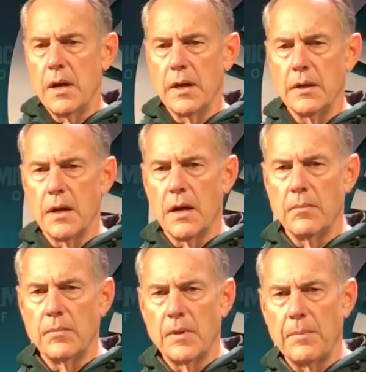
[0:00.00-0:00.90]
And
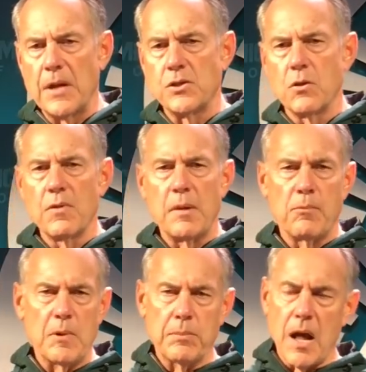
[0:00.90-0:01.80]
uh, I'm not sure whether
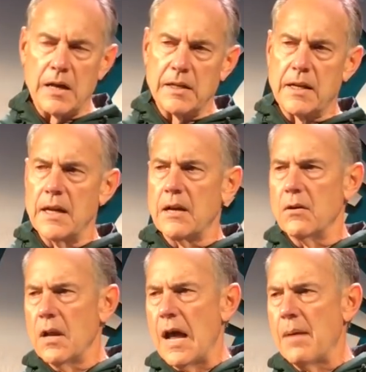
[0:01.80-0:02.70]
we blocked the
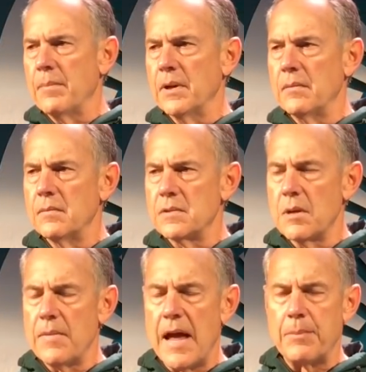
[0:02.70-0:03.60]
kick or not, but
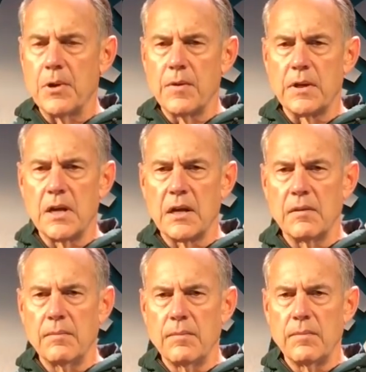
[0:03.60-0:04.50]
something happened on the
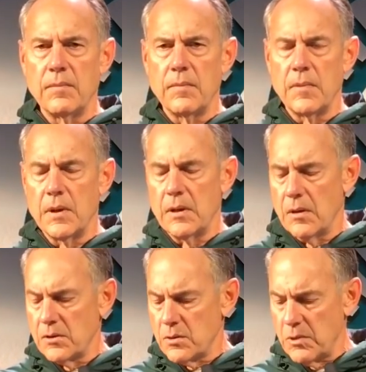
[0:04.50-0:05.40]
kick, and, and
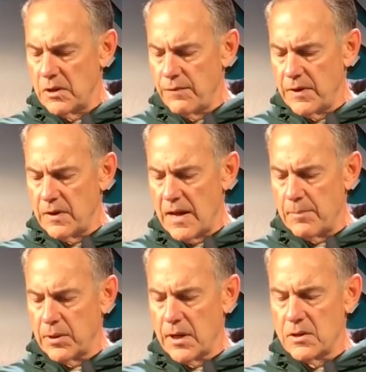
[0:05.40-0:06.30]
uh, so we defeated
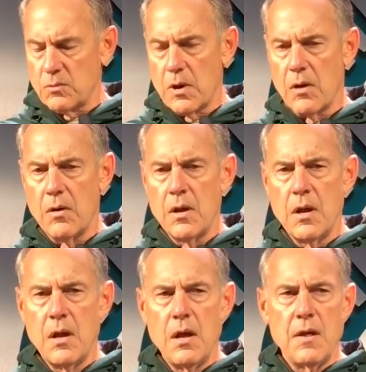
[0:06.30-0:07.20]
that play as well.
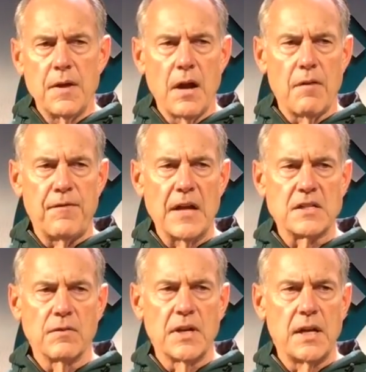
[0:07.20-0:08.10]
Then
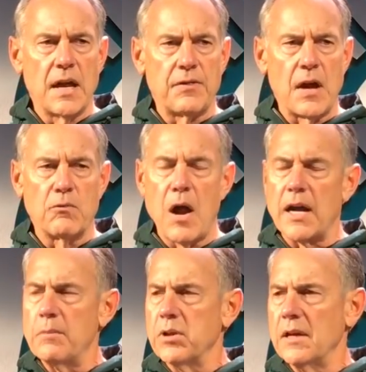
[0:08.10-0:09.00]
offensively, I thought
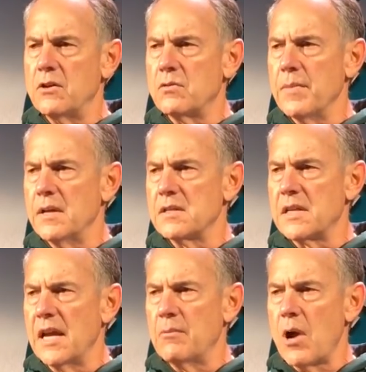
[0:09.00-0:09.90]
Rocky played a
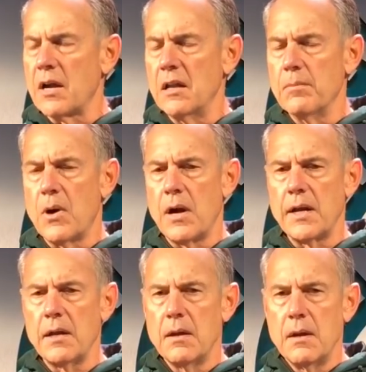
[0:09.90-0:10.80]
tremendous game. Rocky
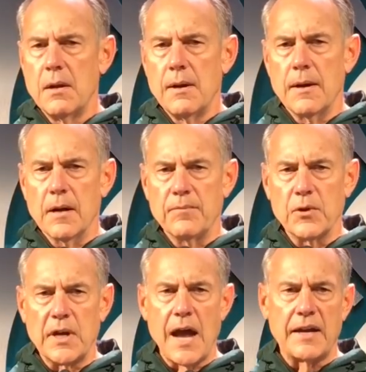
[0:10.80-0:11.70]
Lombardi um,
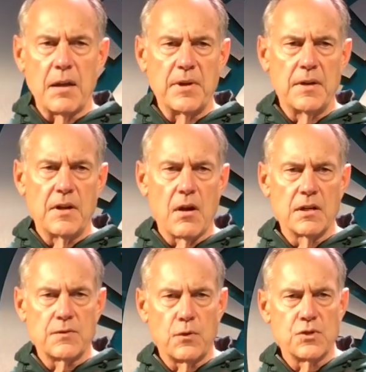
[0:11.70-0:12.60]
for a guy coming in there on
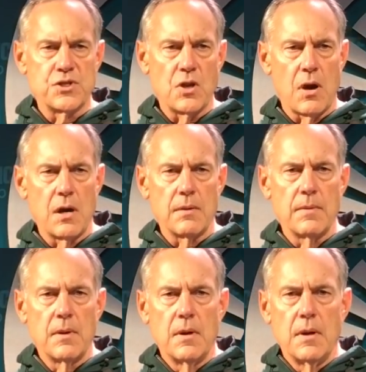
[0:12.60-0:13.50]
his first start,
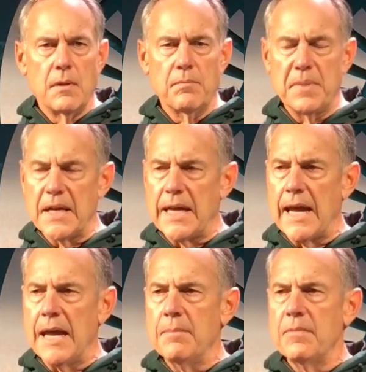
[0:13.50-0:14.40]
big
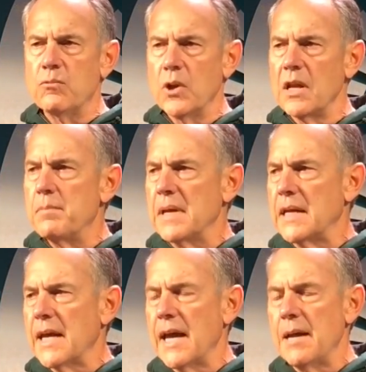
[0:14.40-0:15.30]
game, really
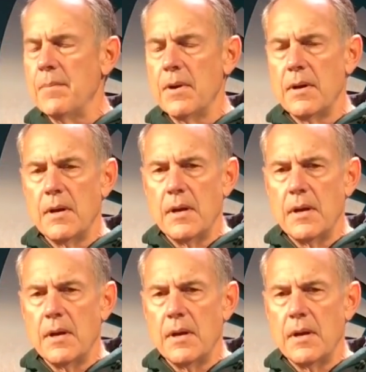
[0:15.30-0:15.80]
big game.